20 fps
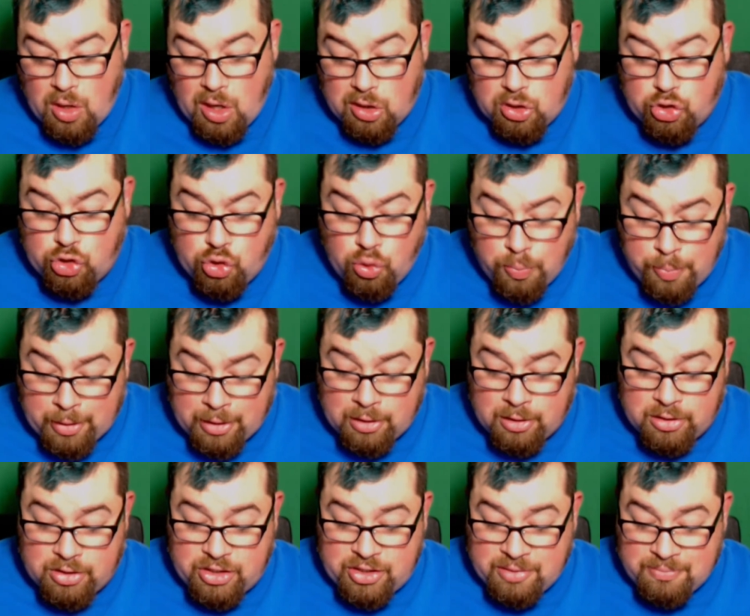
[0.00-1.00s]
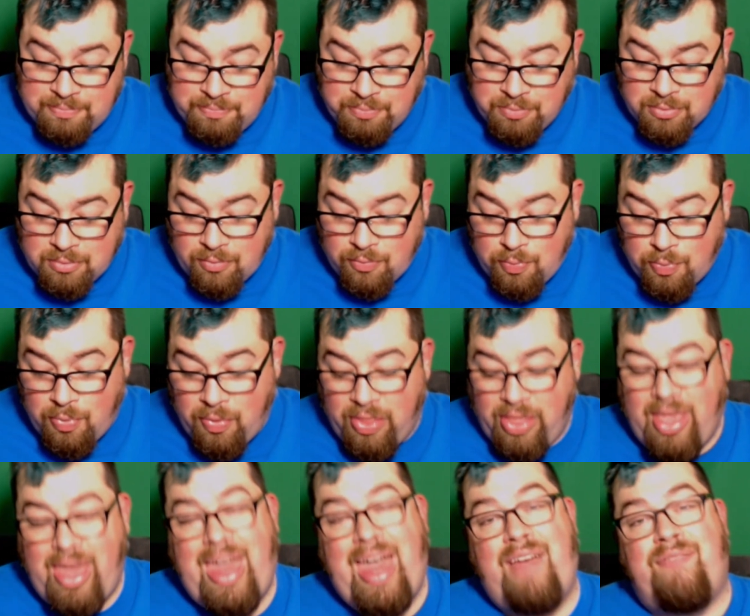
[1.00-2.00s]
Supers
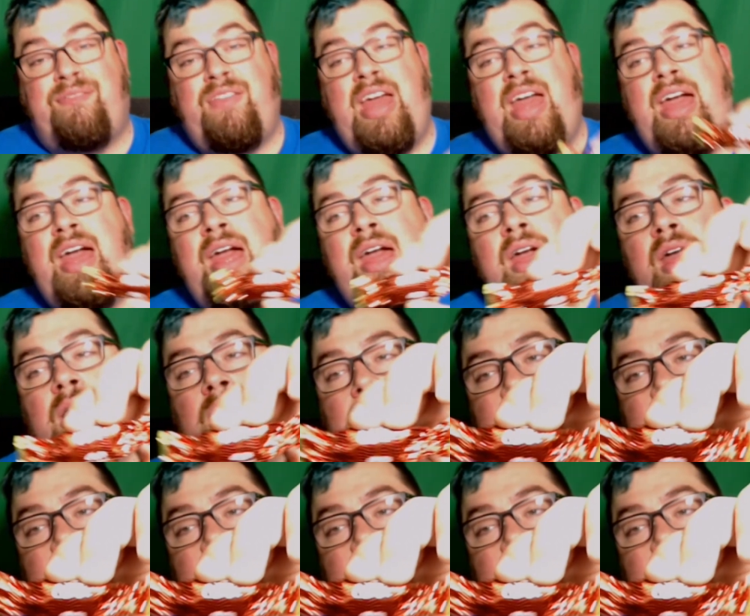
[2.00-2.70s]
Cafe